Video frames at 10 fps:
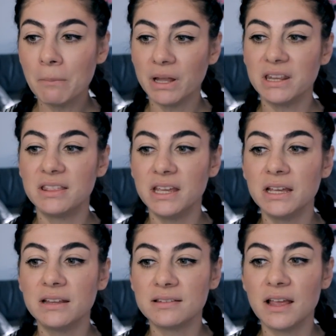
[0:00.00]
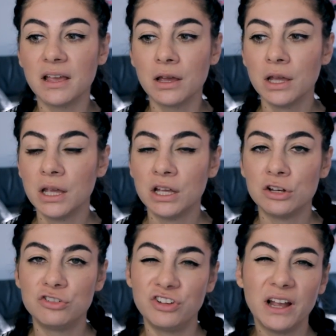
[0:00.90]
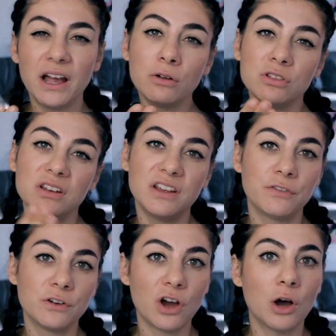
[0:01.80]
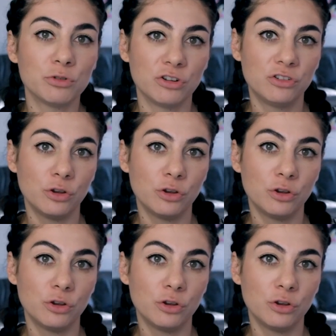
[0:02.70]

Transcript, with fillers: But the thing is, like, check out the different options.